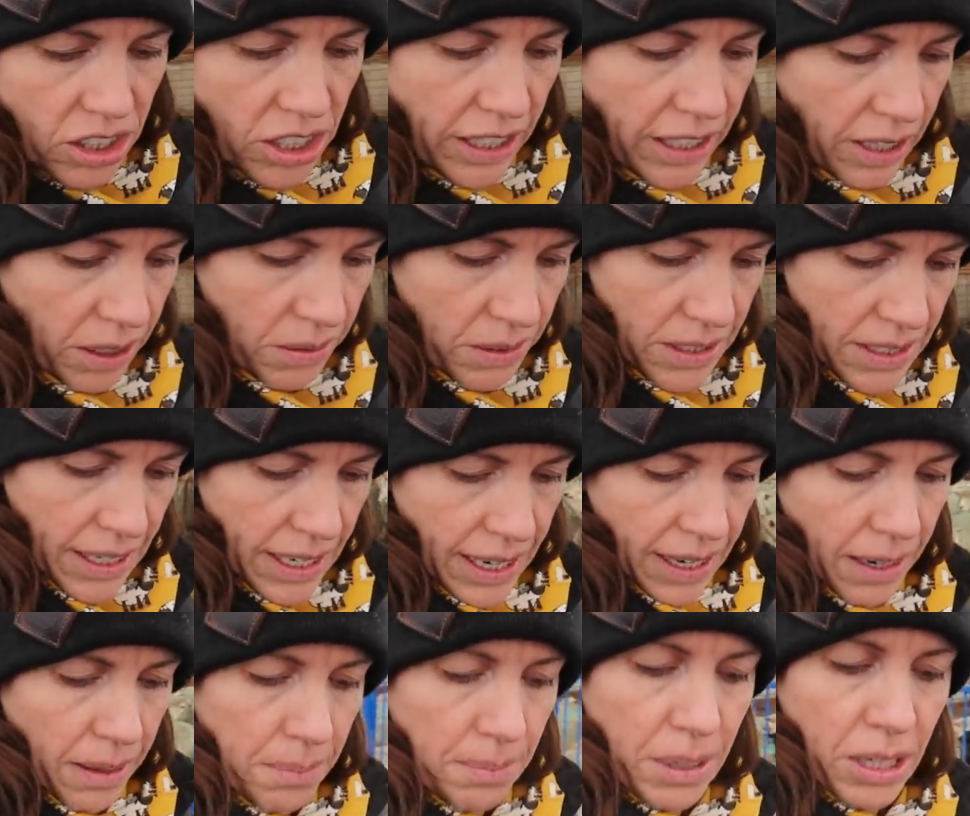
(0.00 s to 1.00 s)
shake out
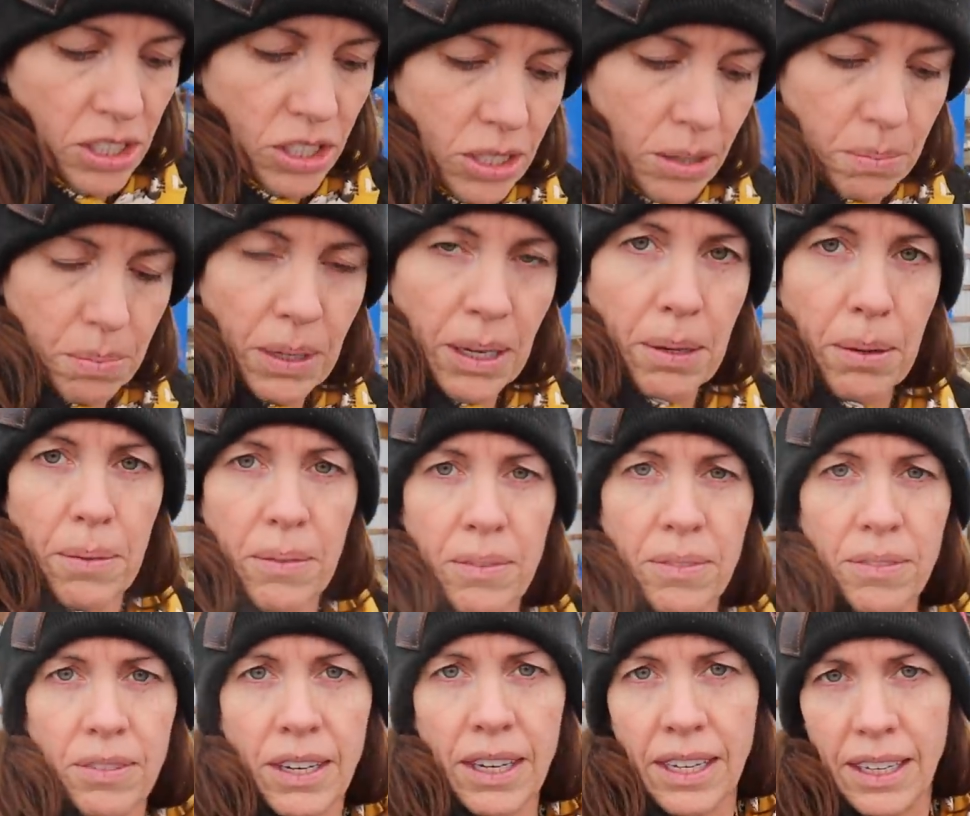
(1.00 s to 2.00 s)
today, but
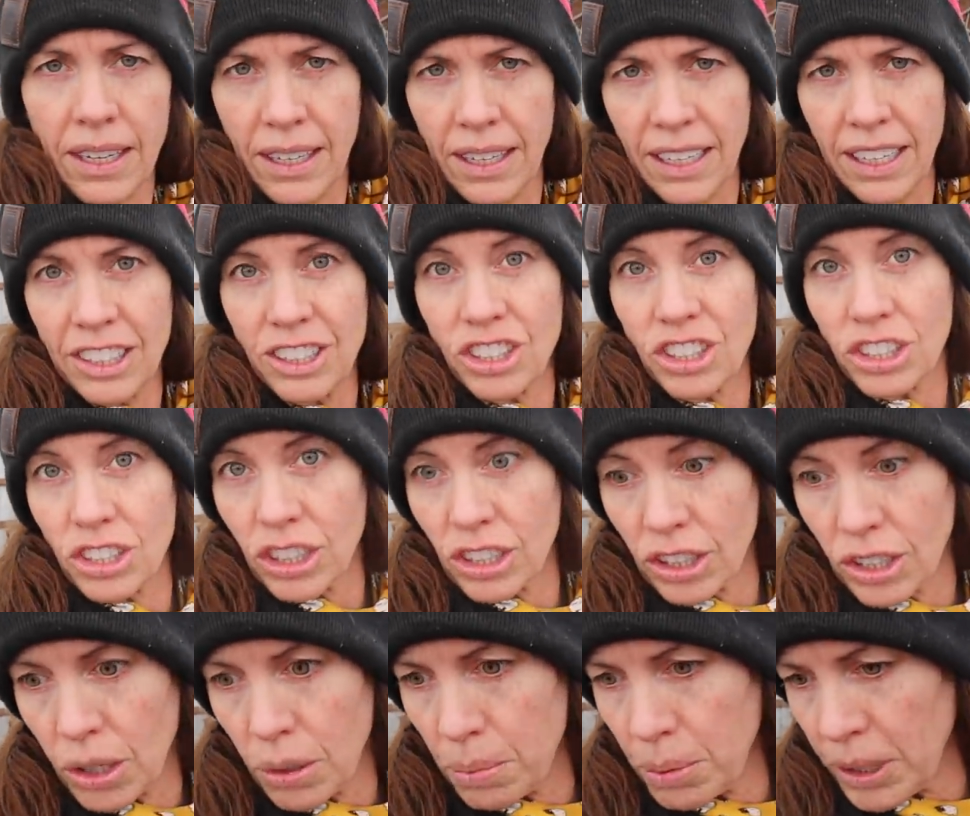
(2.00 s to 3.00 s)
it
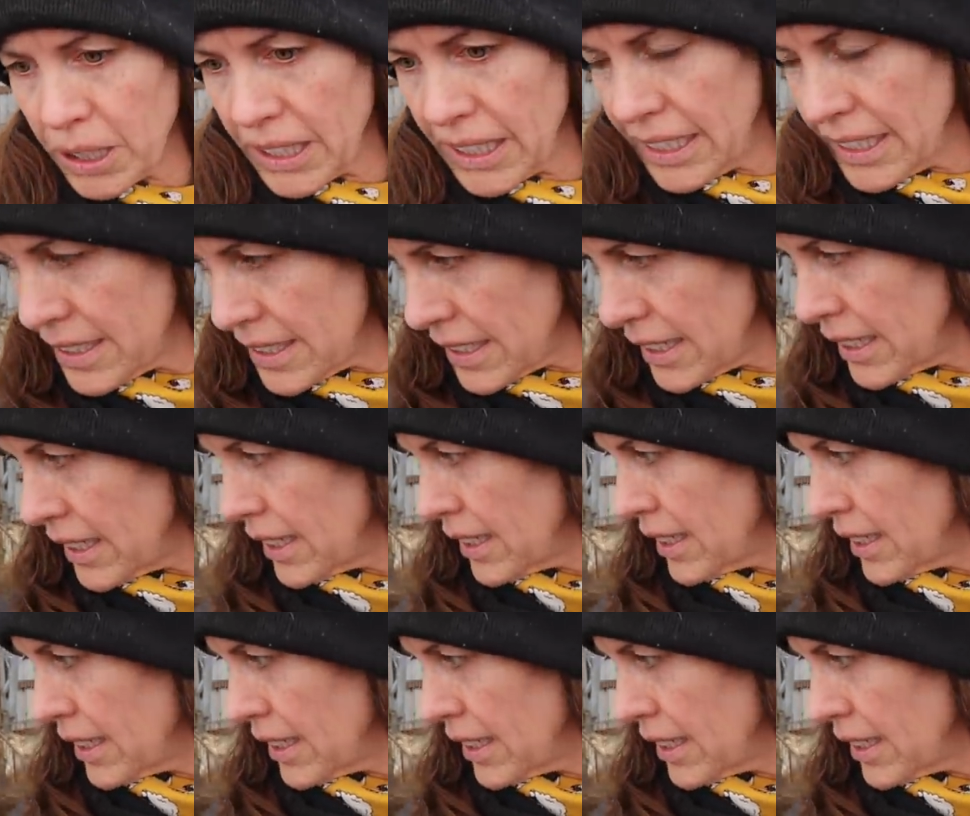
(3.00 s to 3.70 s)
should go pretty easy.